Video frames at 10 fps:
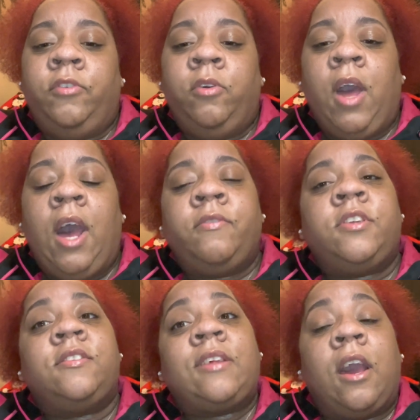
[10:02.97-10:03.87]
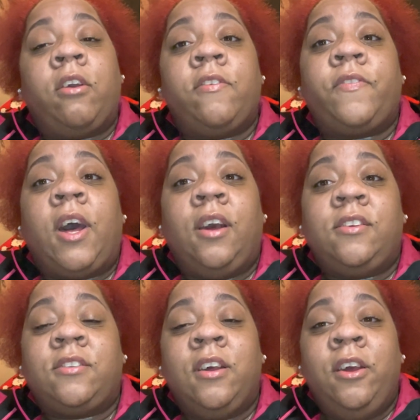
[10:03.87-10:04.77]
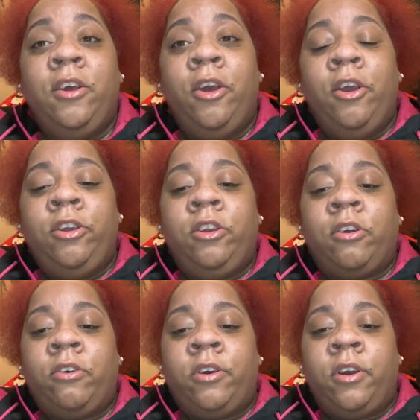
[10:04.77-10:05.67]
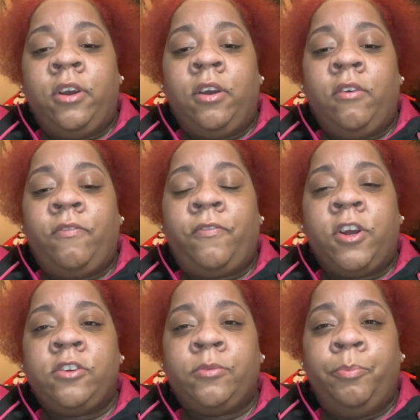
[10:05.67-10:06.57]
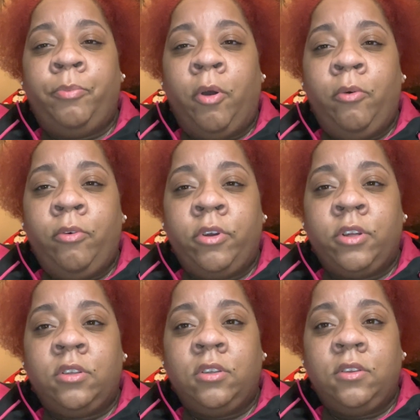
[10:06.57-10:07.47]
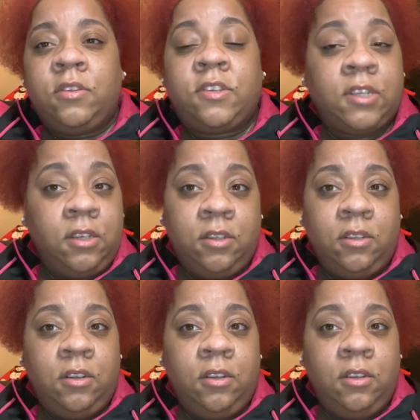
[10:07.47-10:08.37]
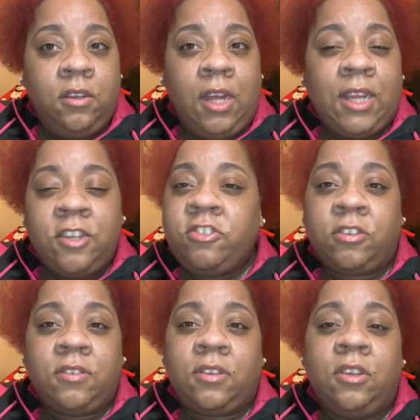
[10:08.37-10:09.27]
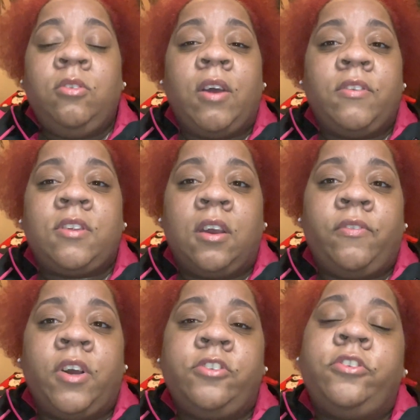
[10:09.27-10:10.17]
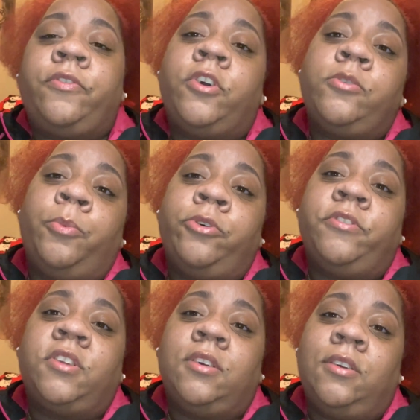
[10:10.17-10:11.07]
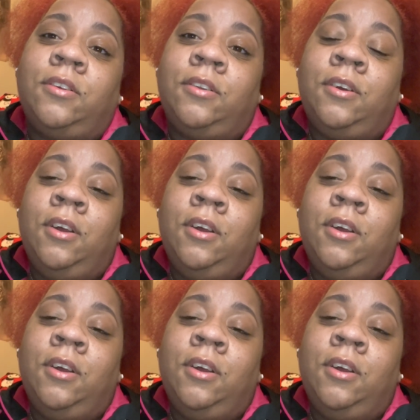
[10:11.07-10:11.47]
you have to sacrifice your firstborn son, I think it's just a son. You have to sacrifice your firstborn son